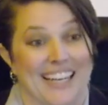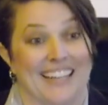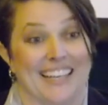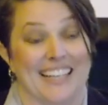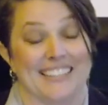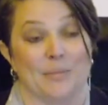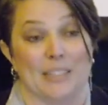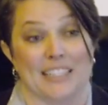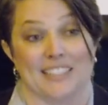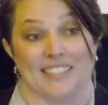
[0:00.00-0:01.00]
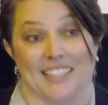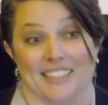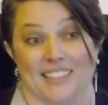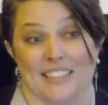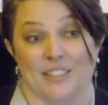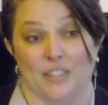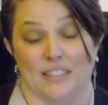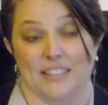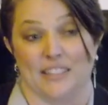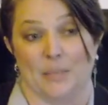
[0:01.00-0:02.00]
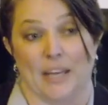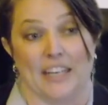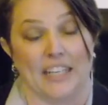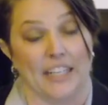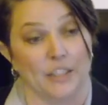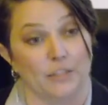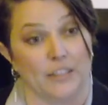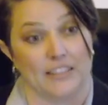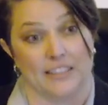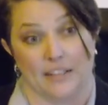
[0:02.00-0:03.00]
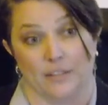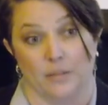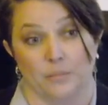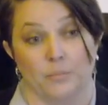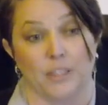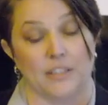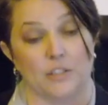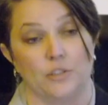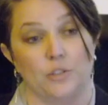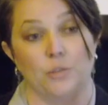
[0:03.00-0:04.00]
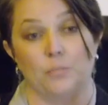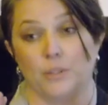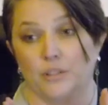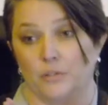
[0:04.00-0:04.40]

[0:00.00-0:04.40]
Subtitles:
And that is something that's designed into the system at an interface level because it's two